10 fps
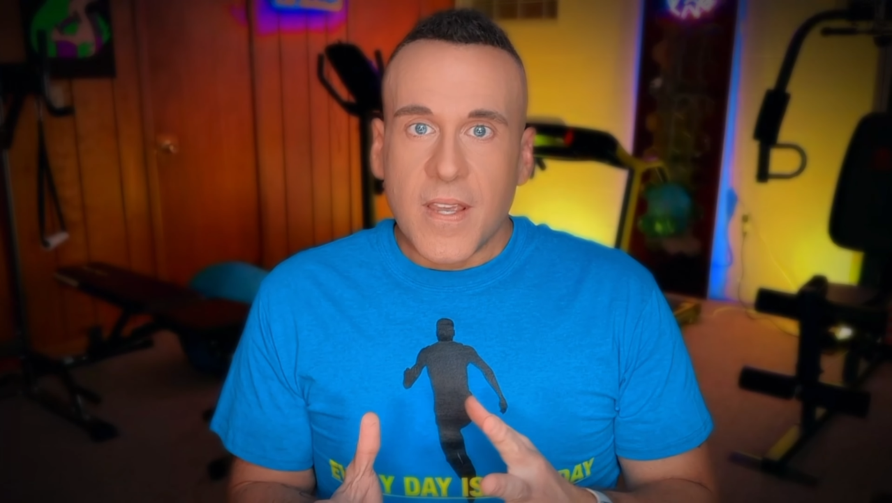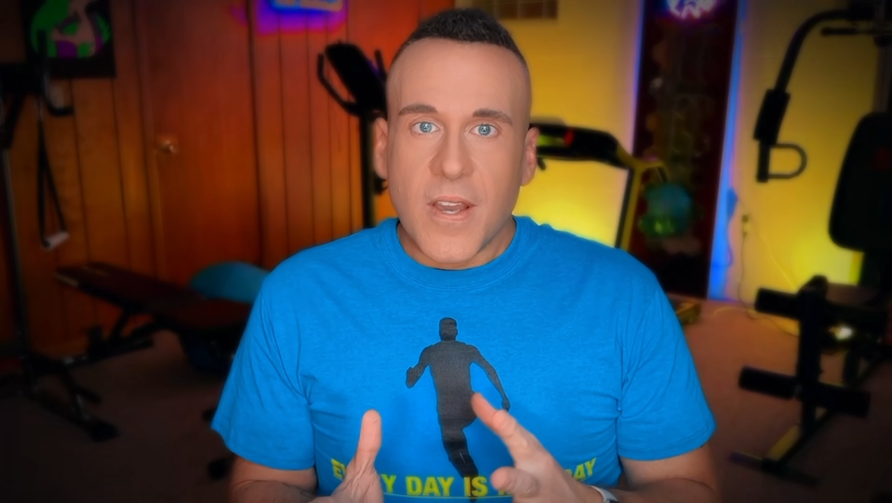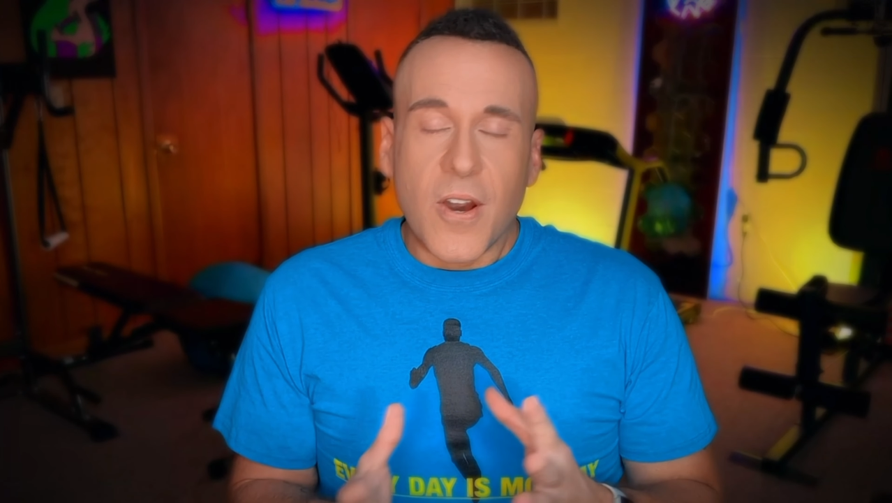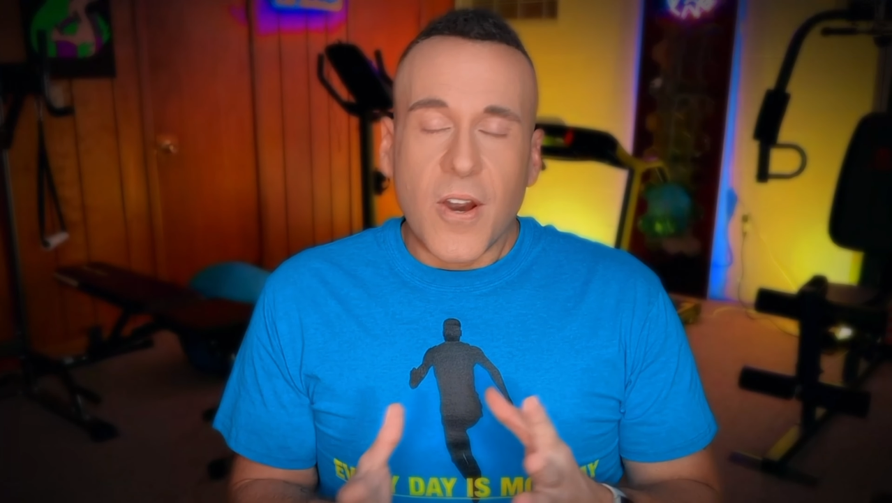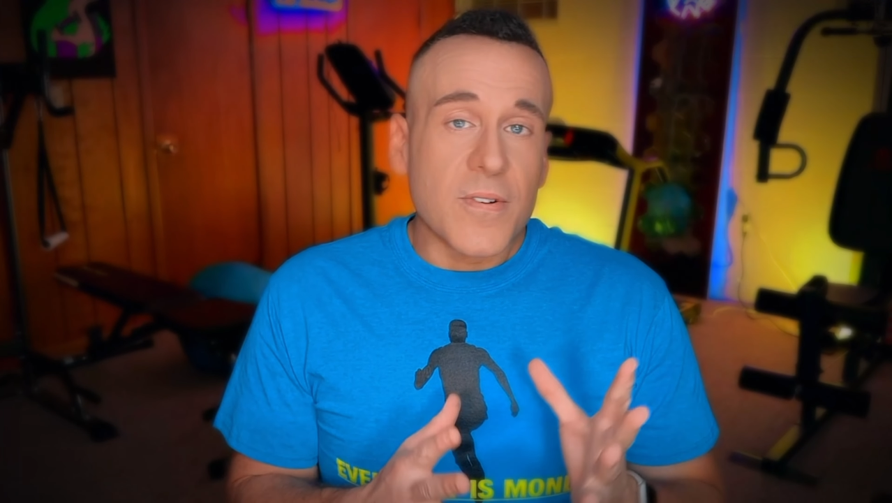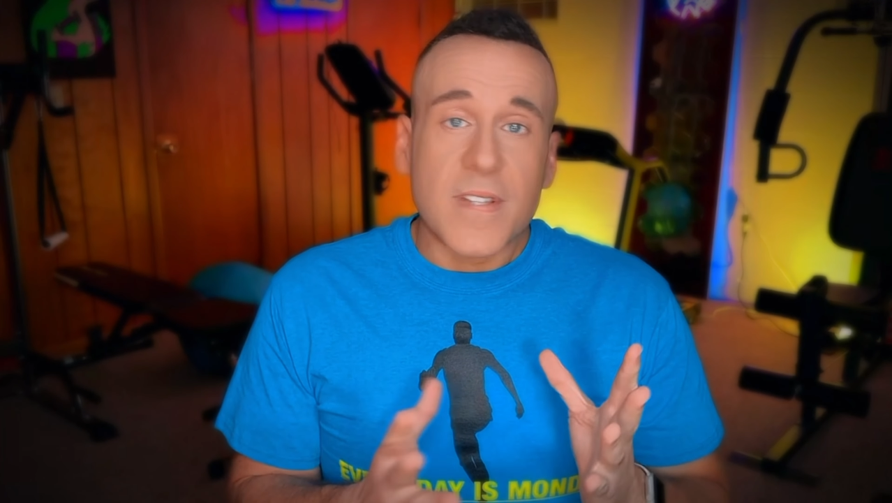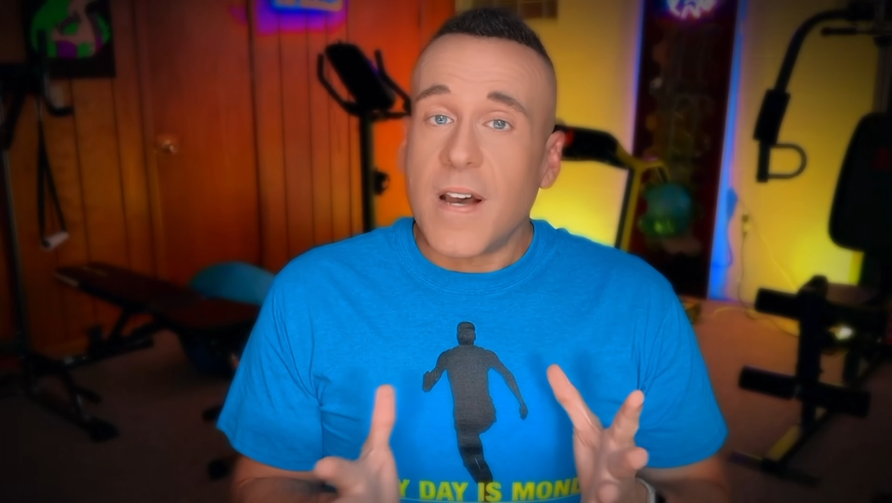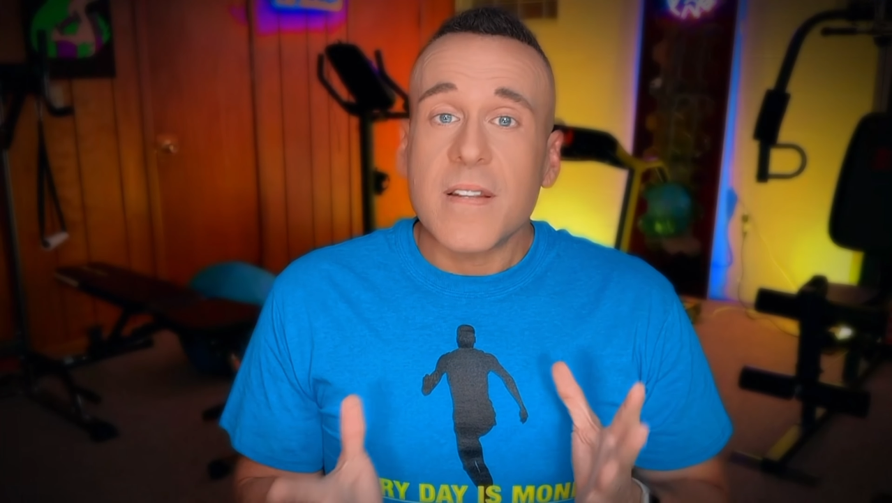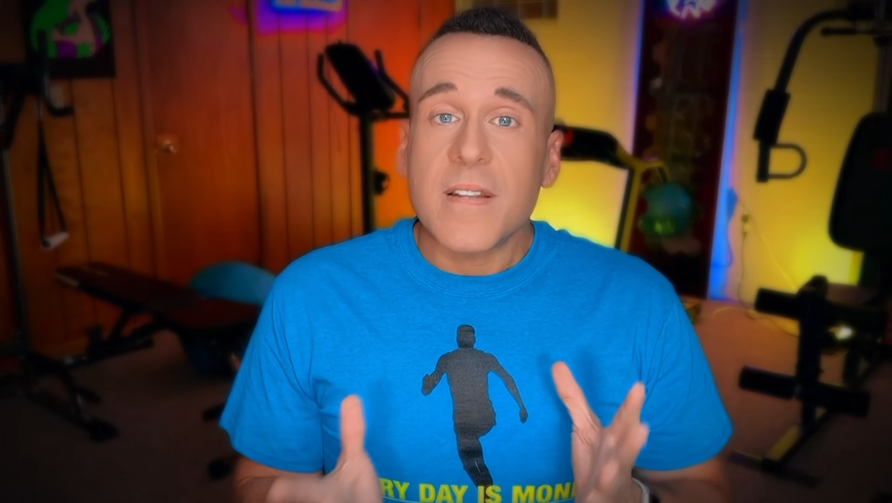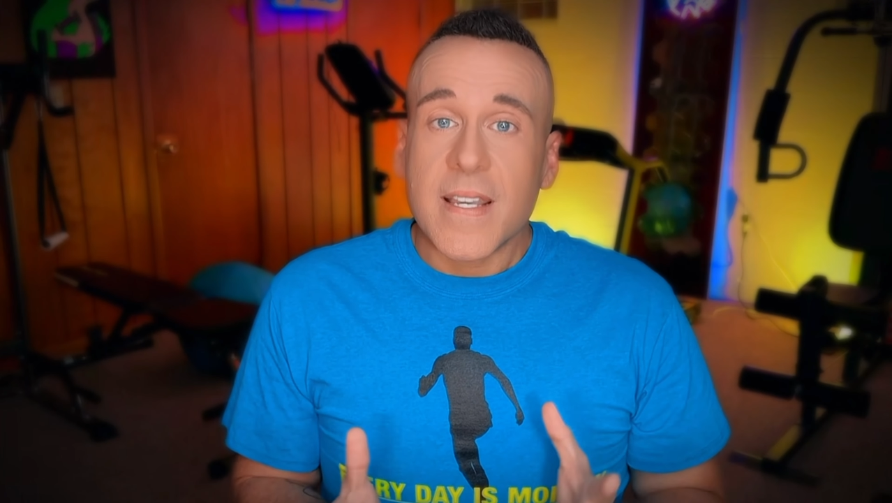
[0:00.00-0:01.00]
are
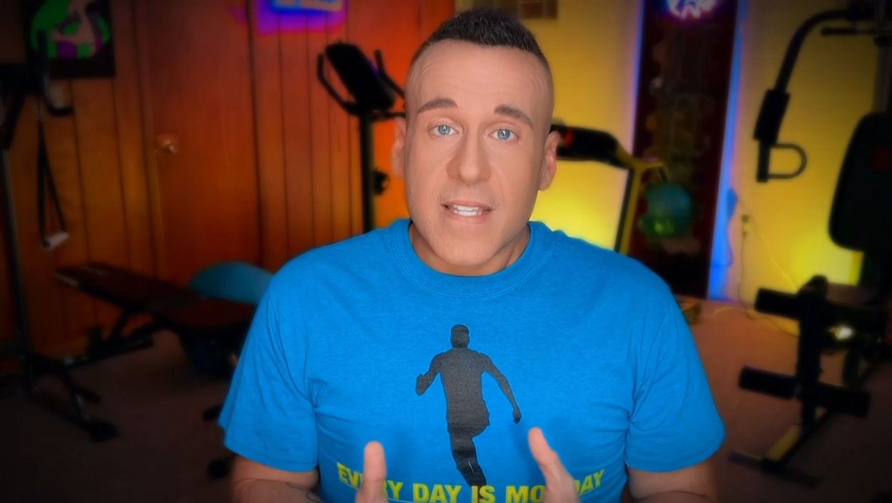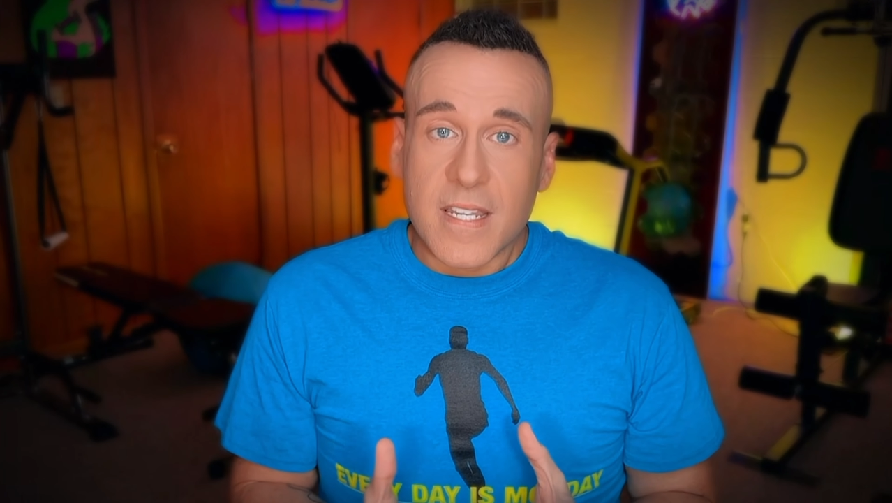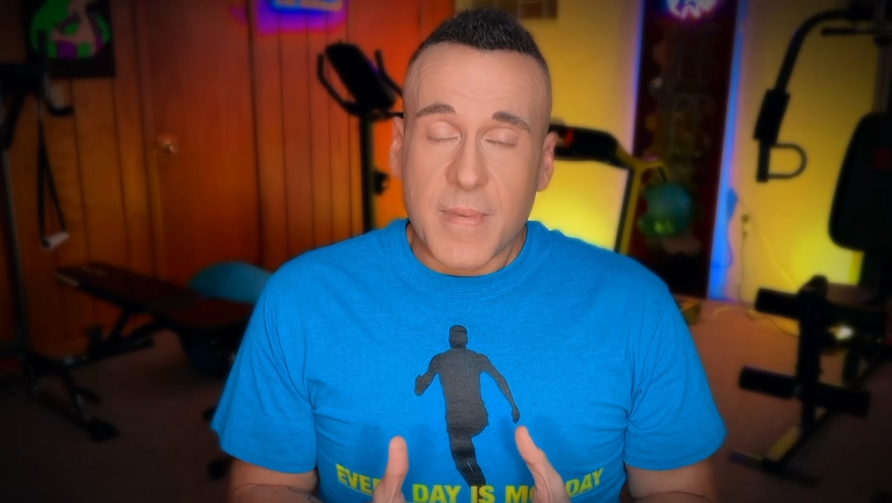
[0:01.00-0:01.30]
unlikely to be